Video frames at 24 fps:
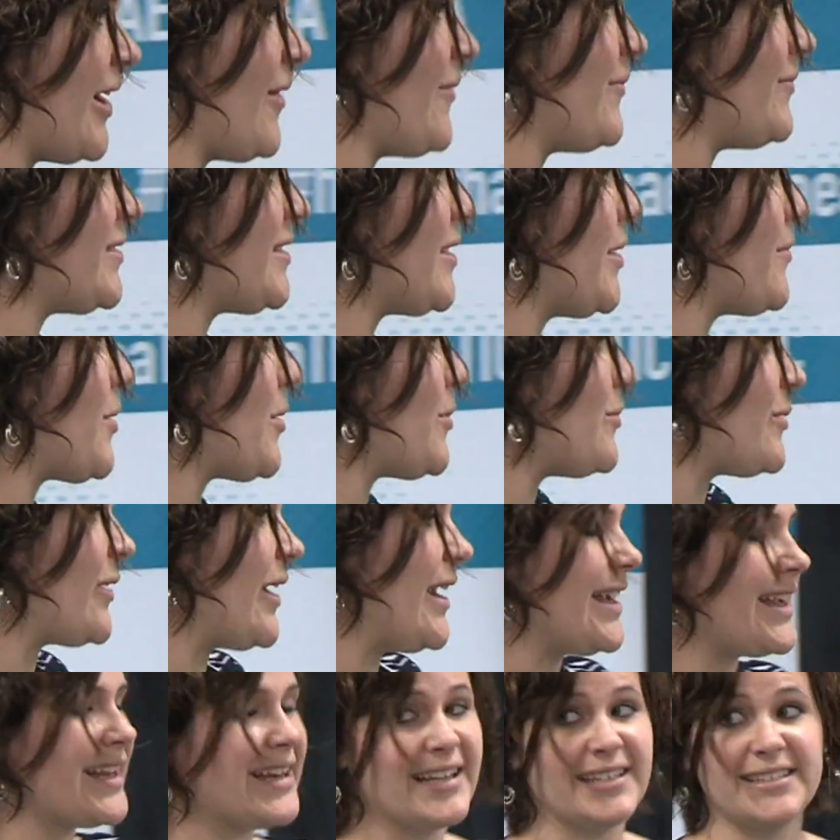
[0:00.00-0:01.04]
summer
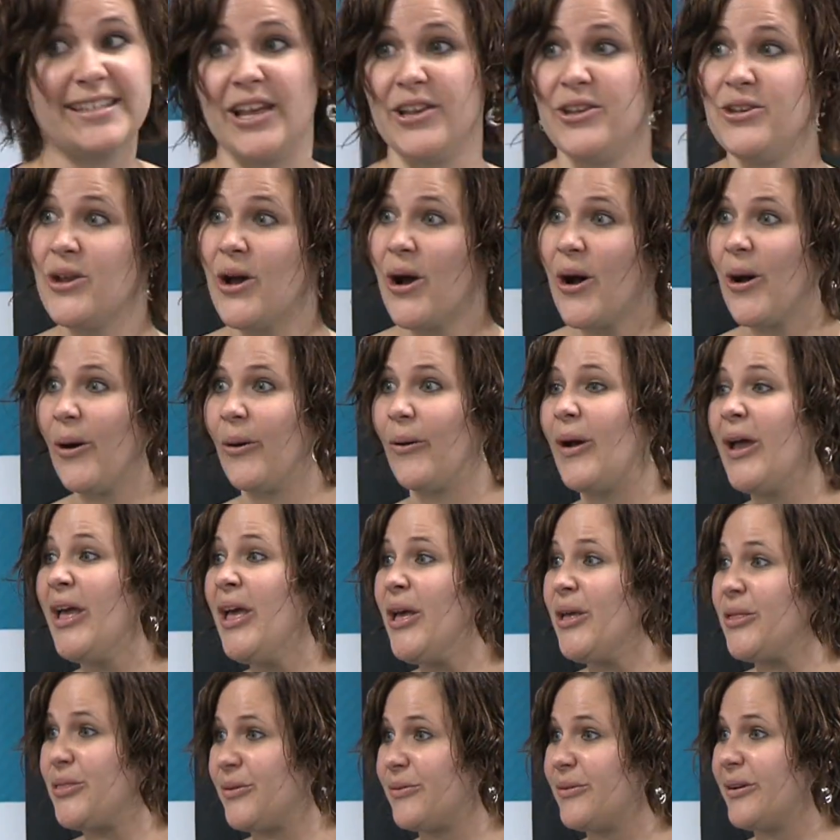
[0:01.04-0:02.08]
break. And I said, no,
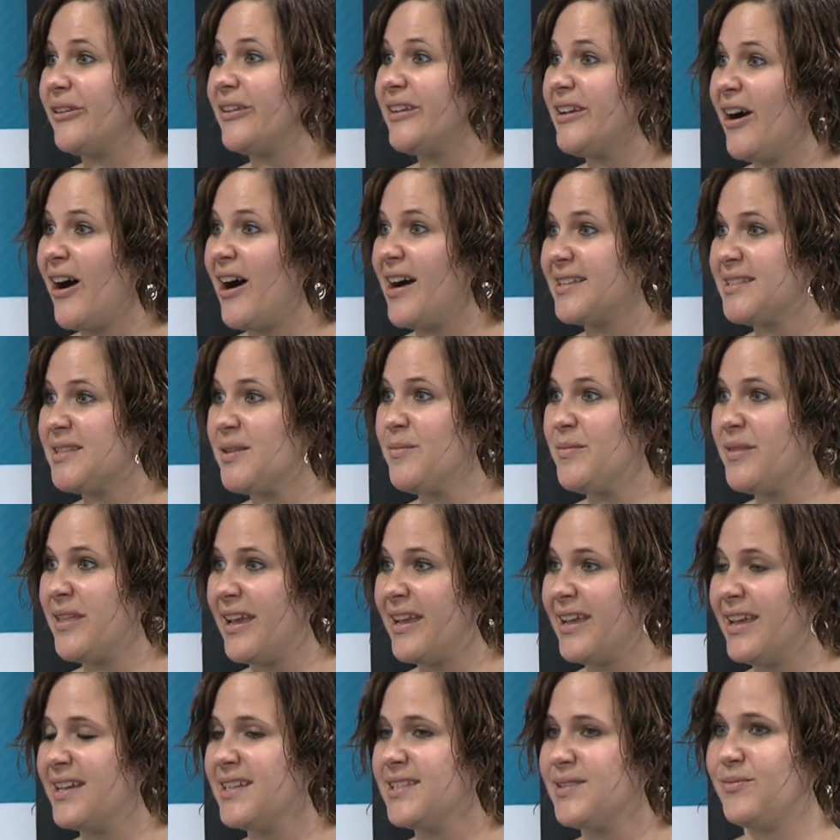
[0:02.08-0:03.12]
the really awesome
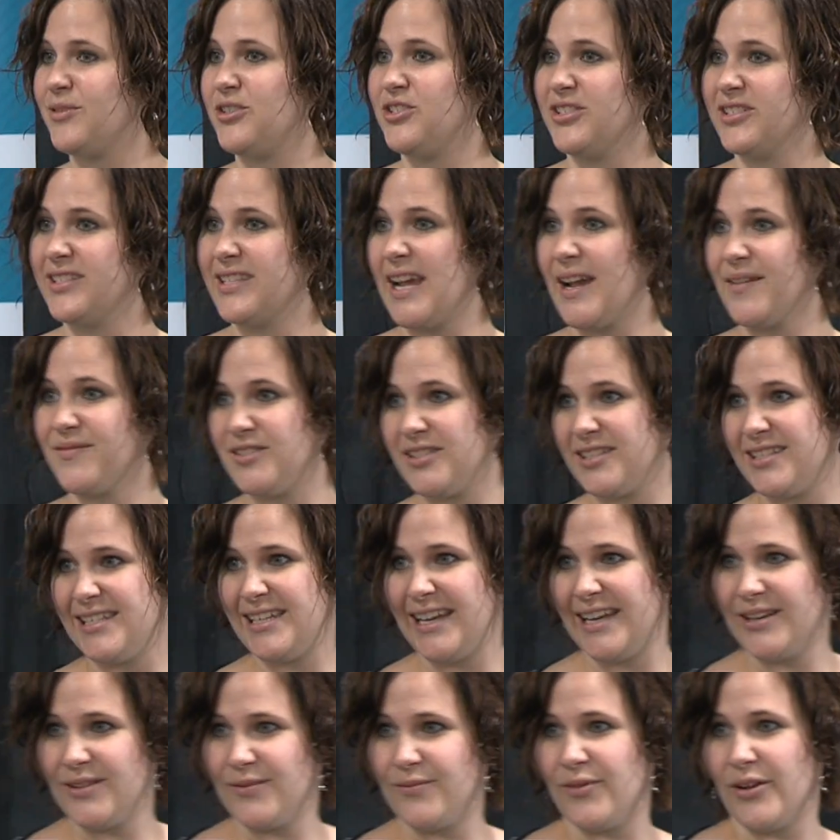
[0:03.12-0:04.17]
thing is we just have to
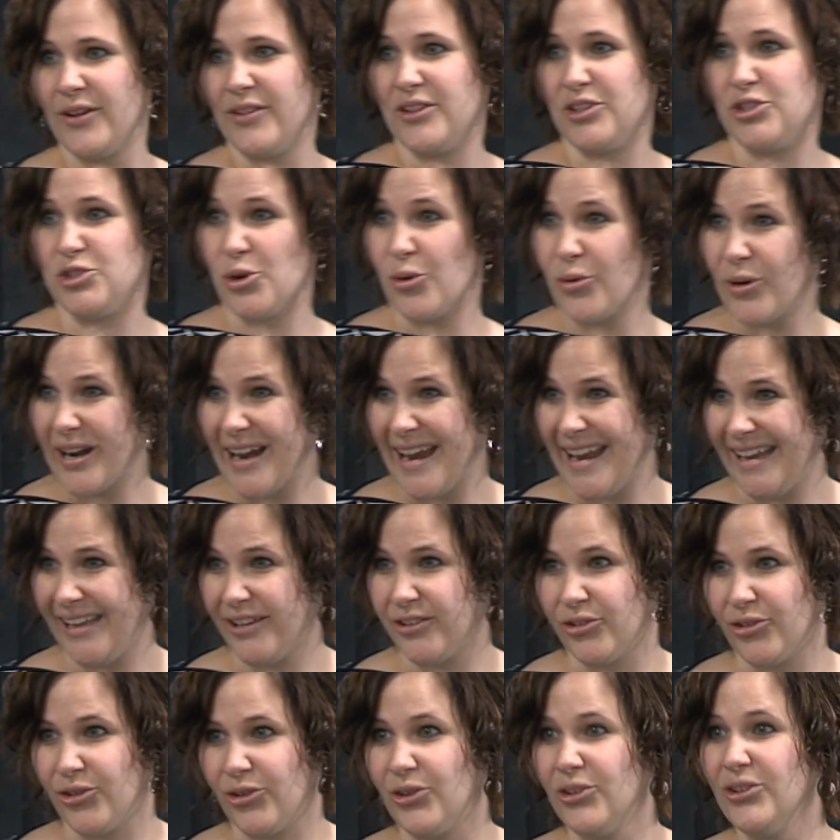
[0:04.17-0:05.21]
stand in front of the door
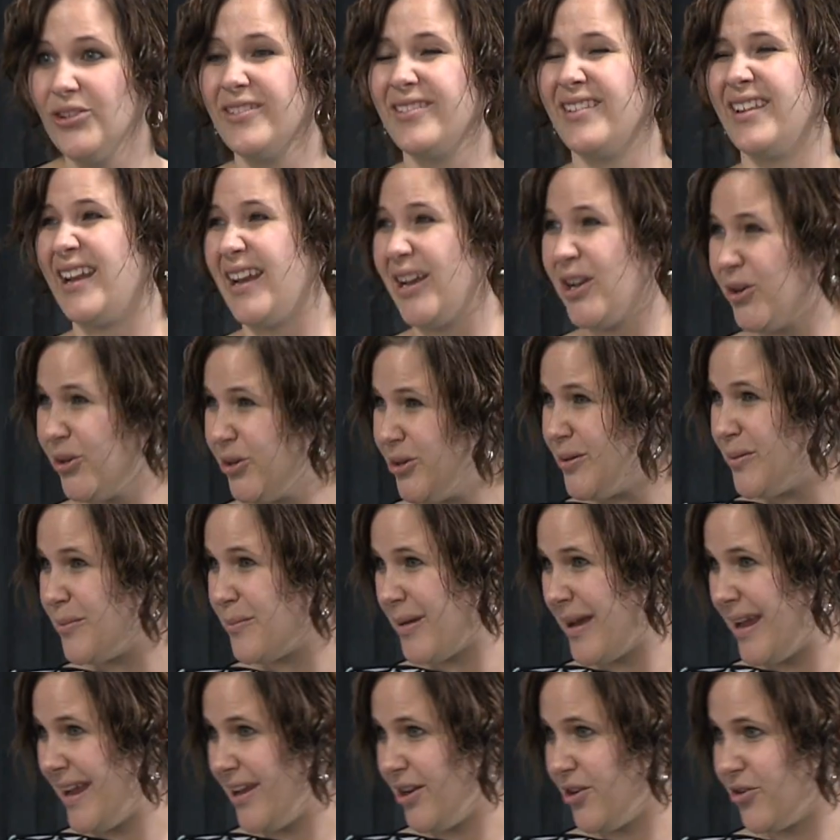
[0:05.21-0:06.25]
handle that I couldn't
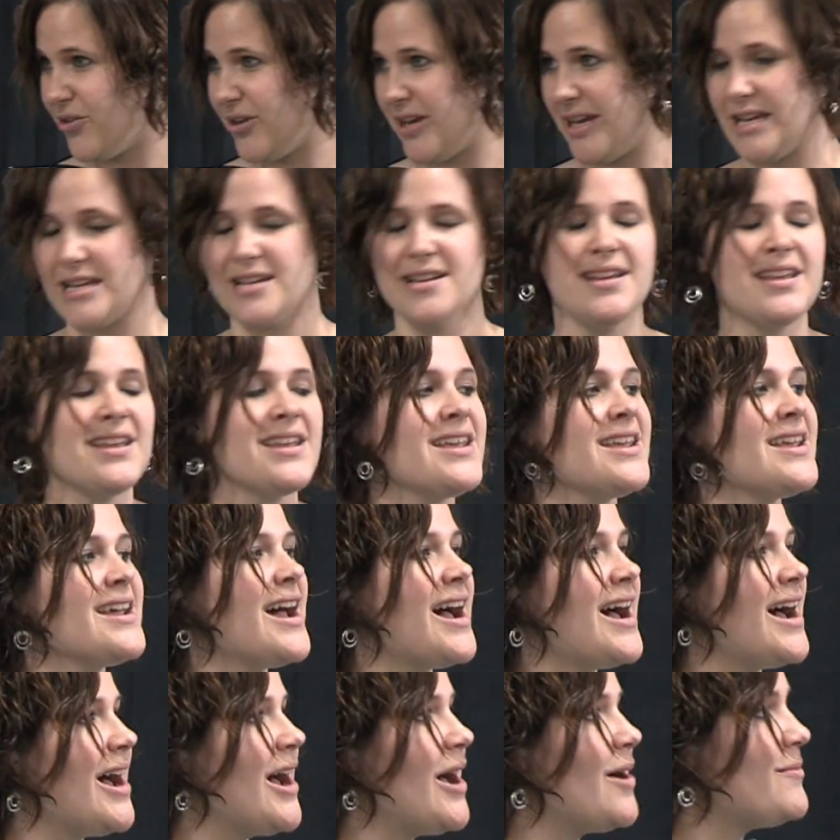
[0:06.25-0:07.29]
paint green.
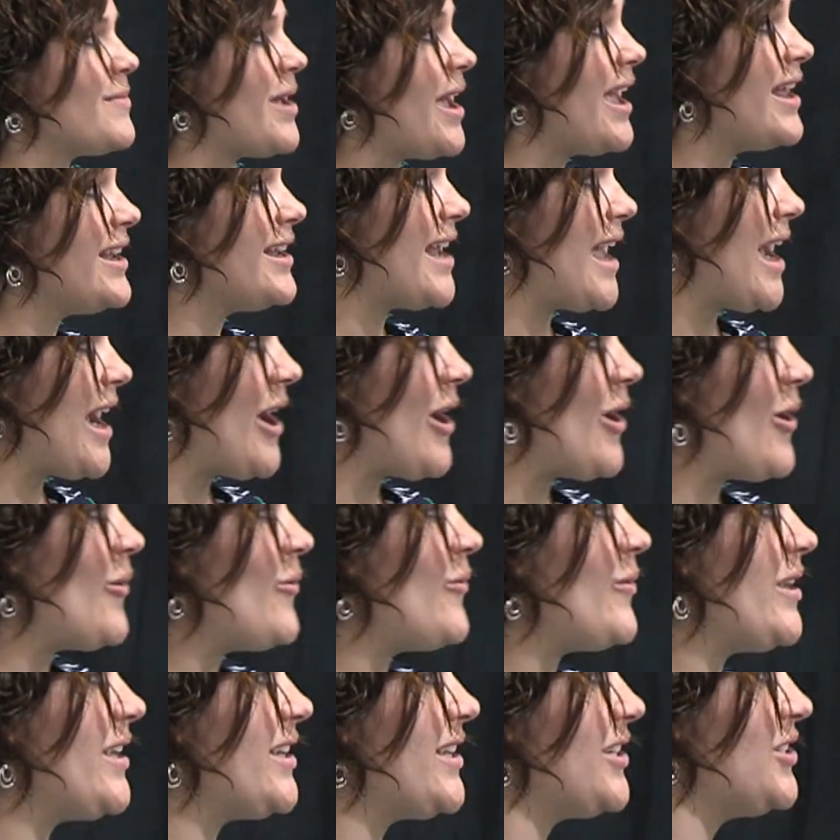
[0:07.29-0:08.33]
And now
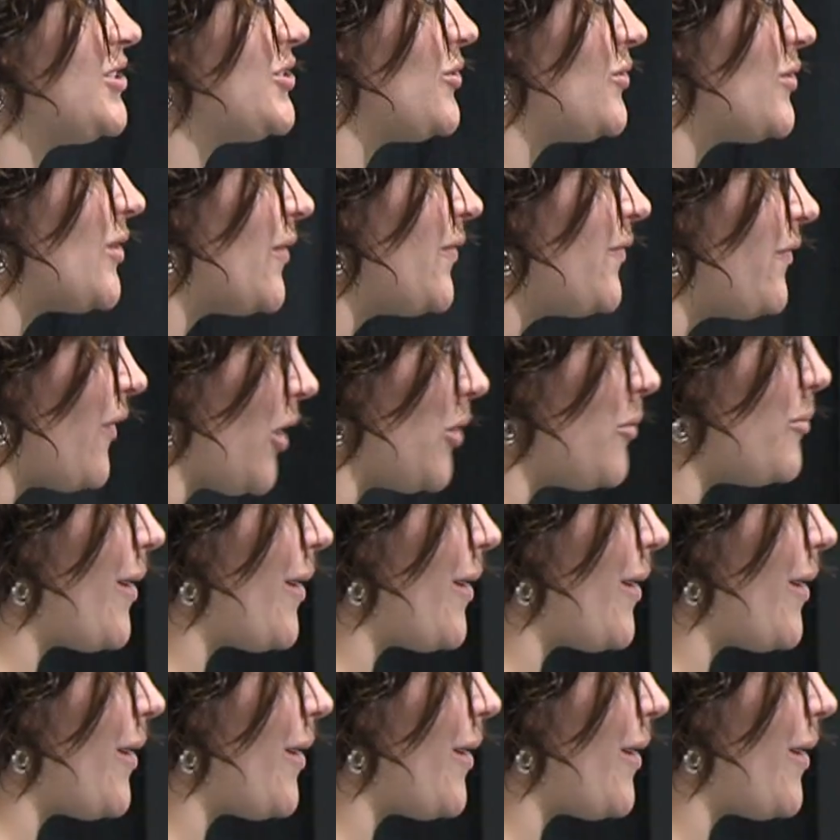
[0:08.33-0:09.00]
we can do the fun